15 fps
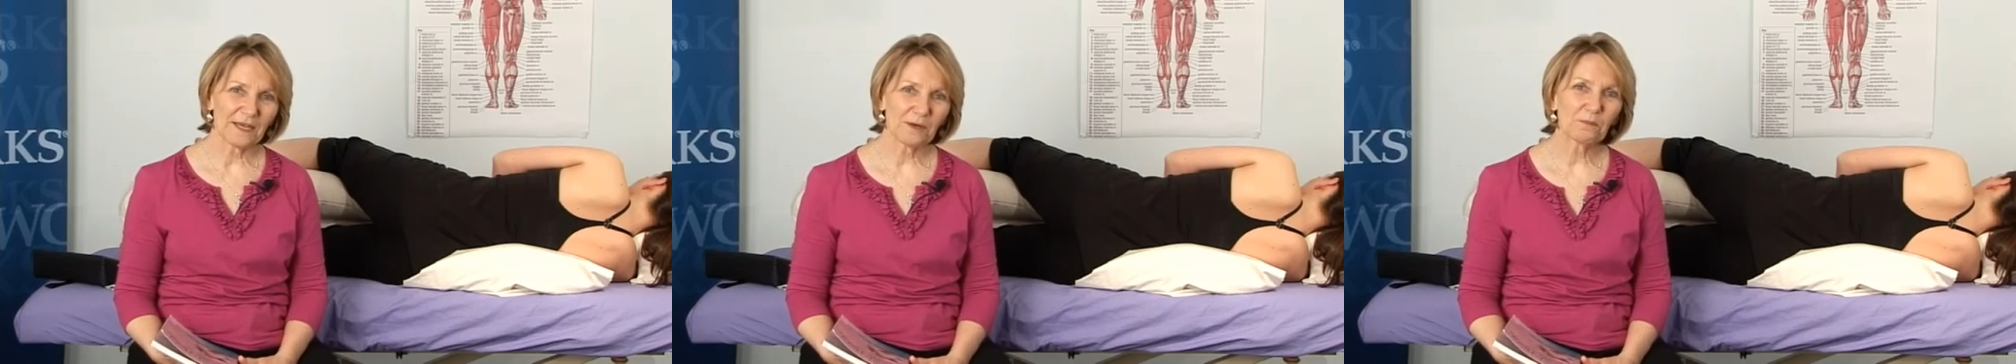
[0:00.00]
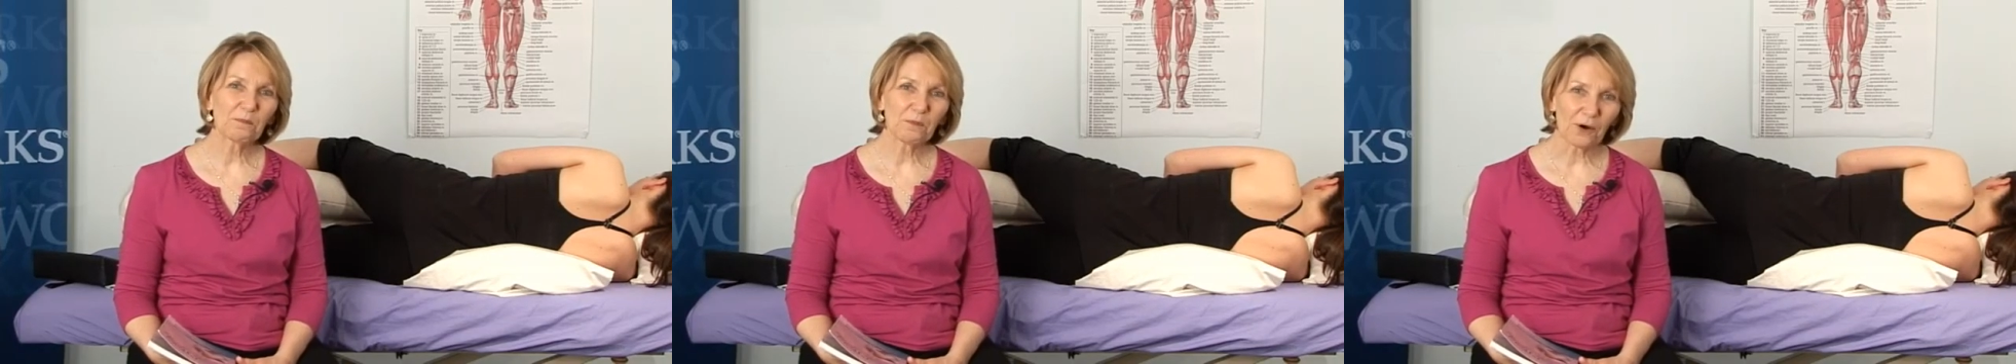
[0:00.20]

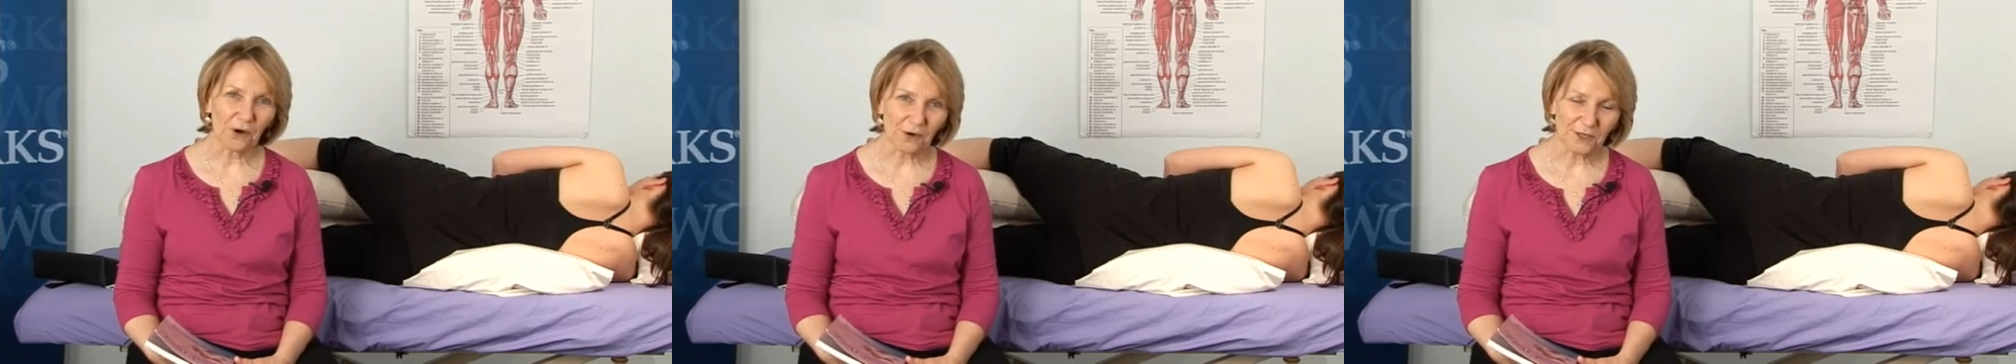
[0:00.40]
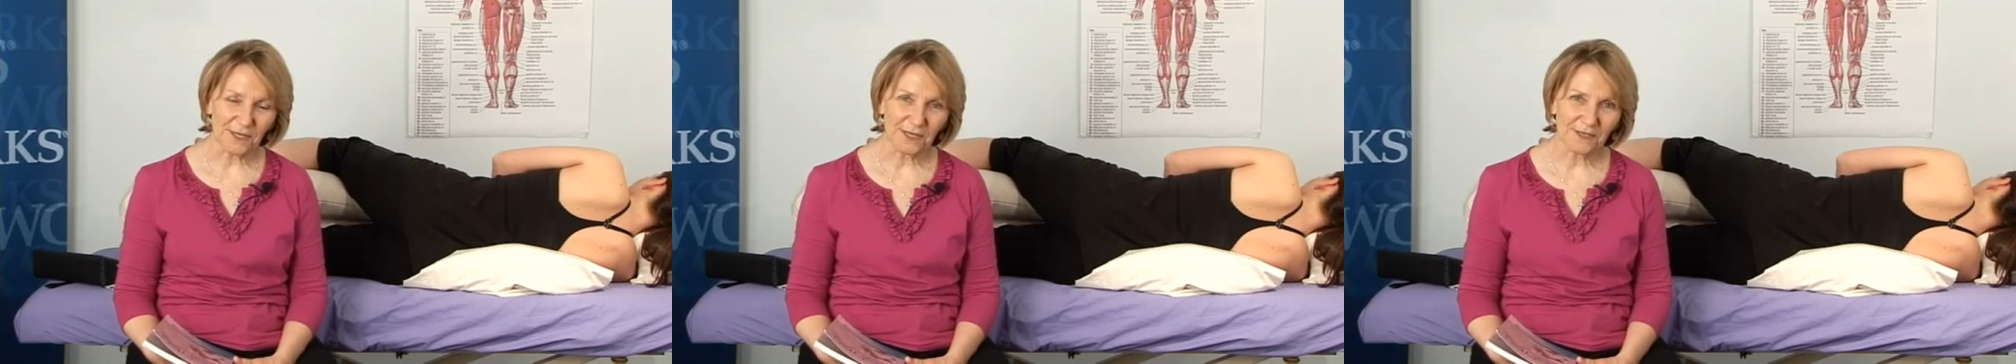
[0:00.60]
in
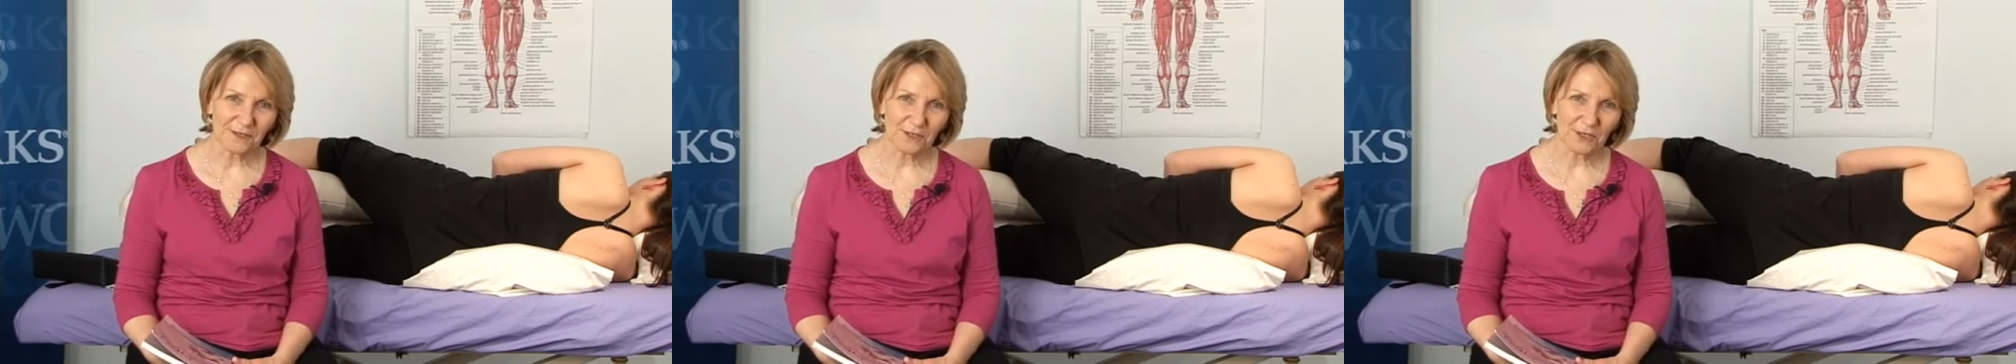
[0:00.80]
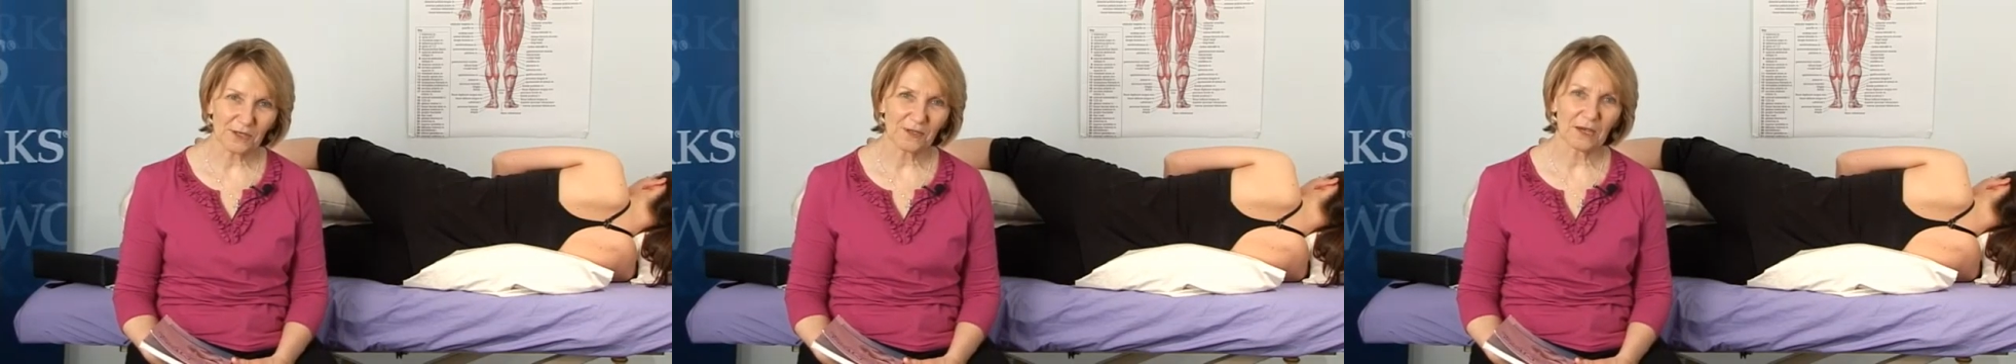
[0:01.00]

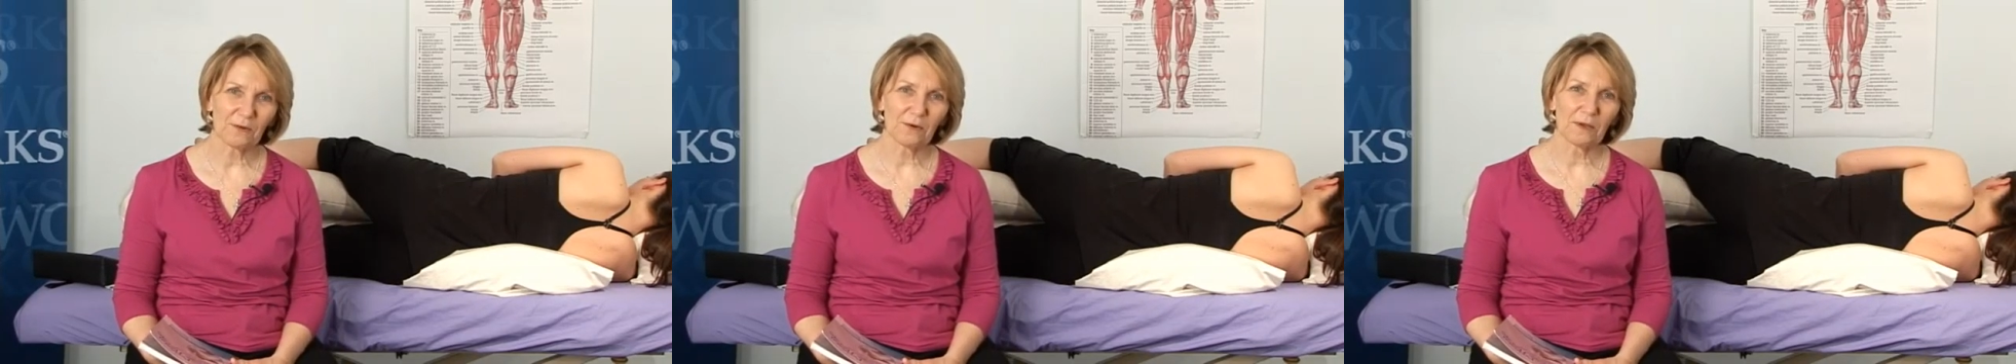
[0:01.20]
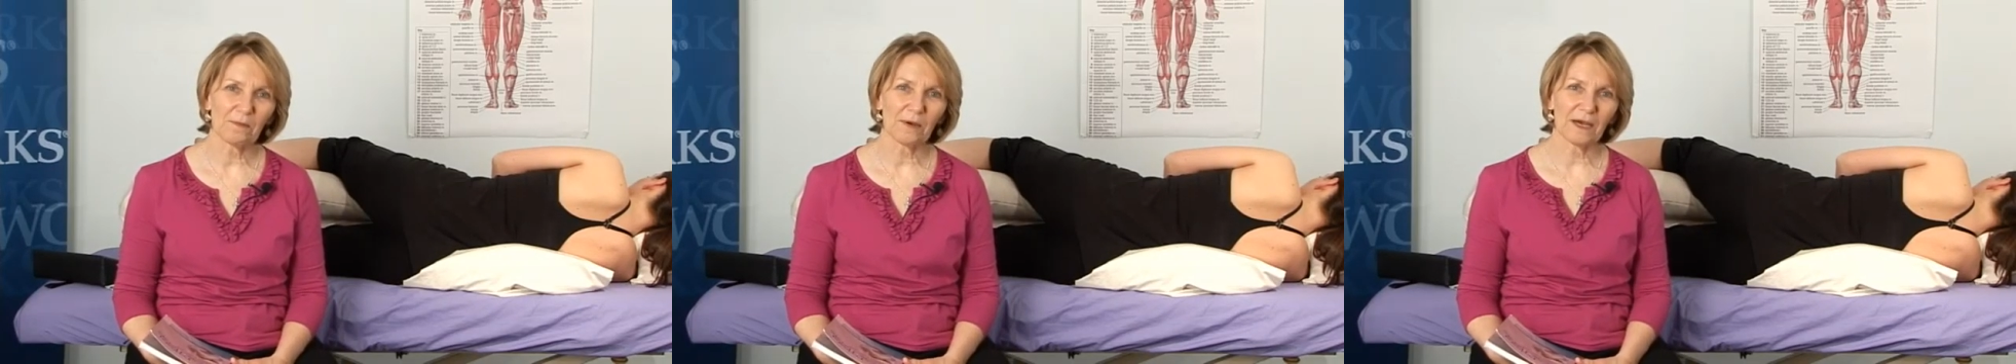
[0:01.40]
person, so
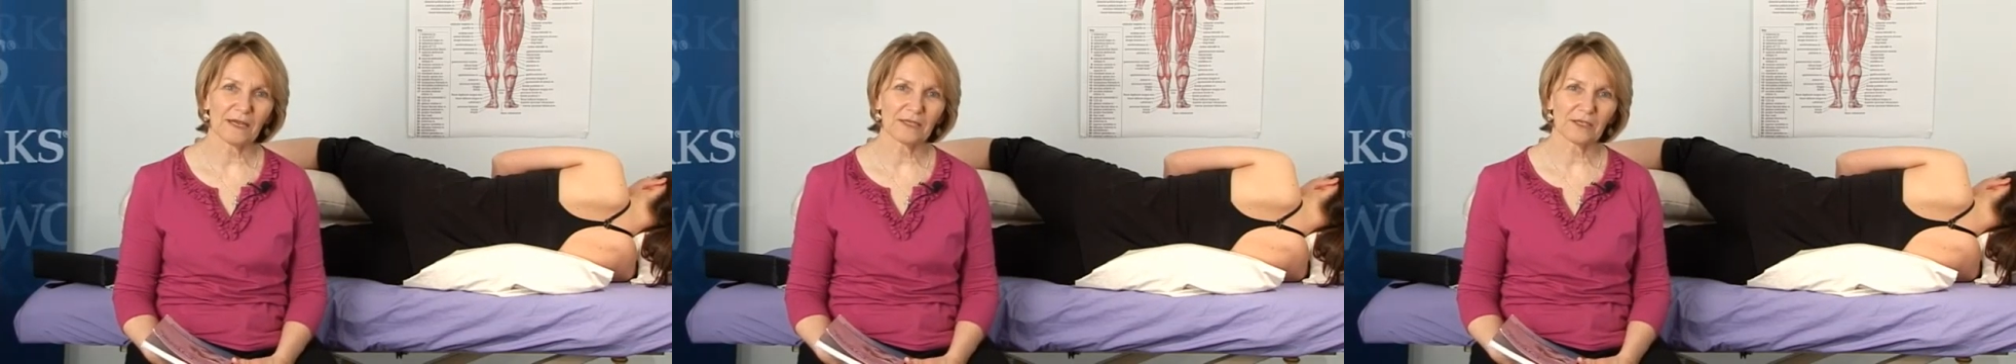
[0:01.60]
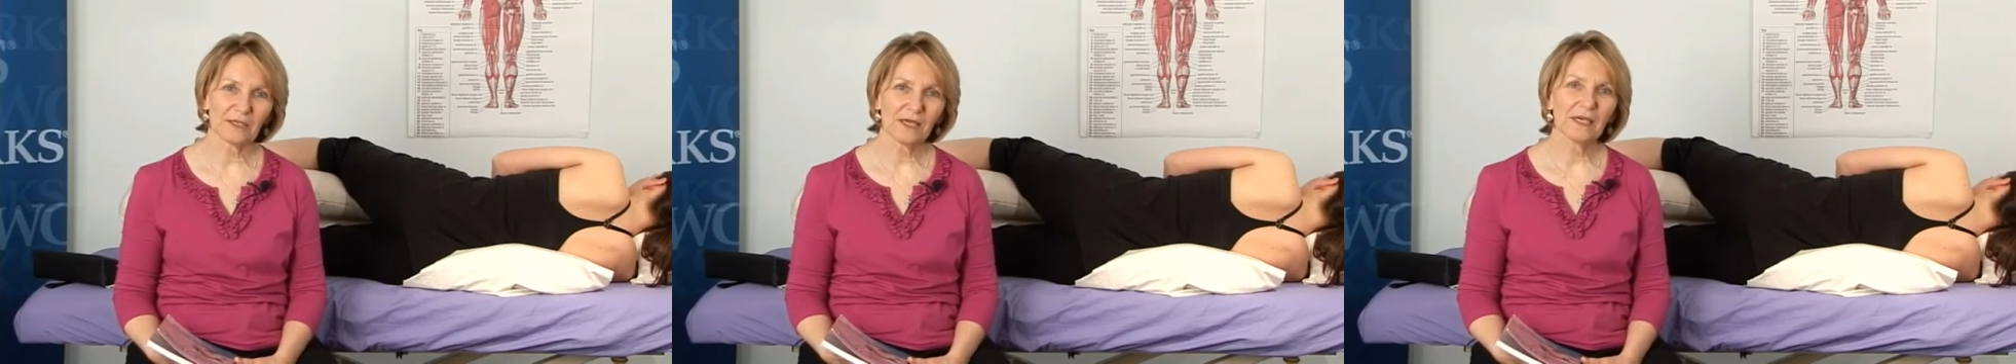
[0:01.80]
that we
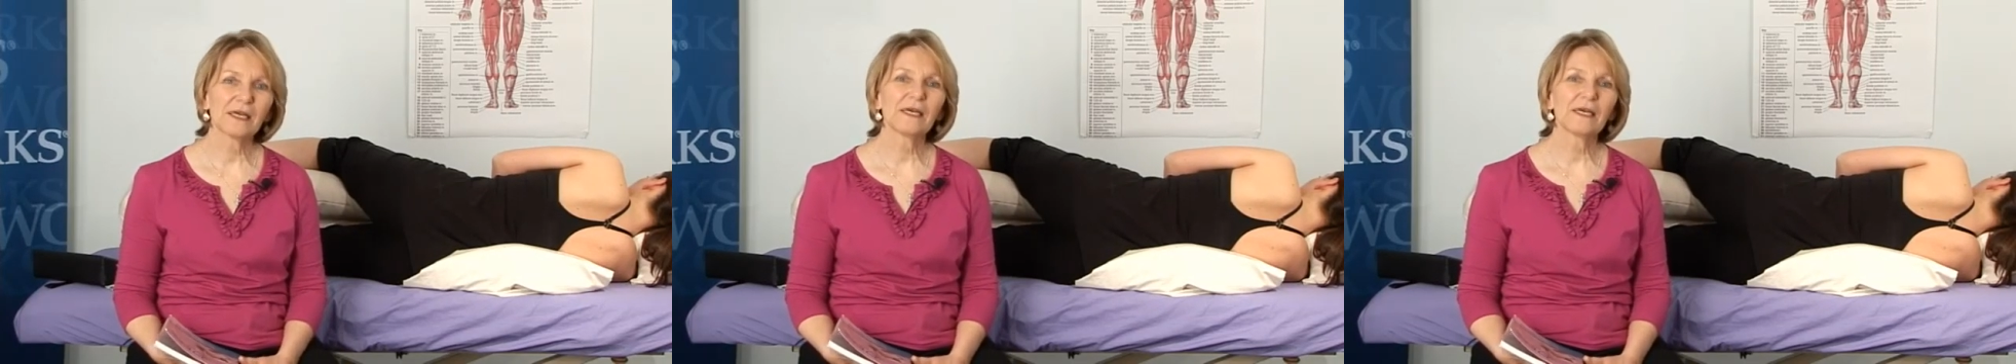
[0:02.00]
might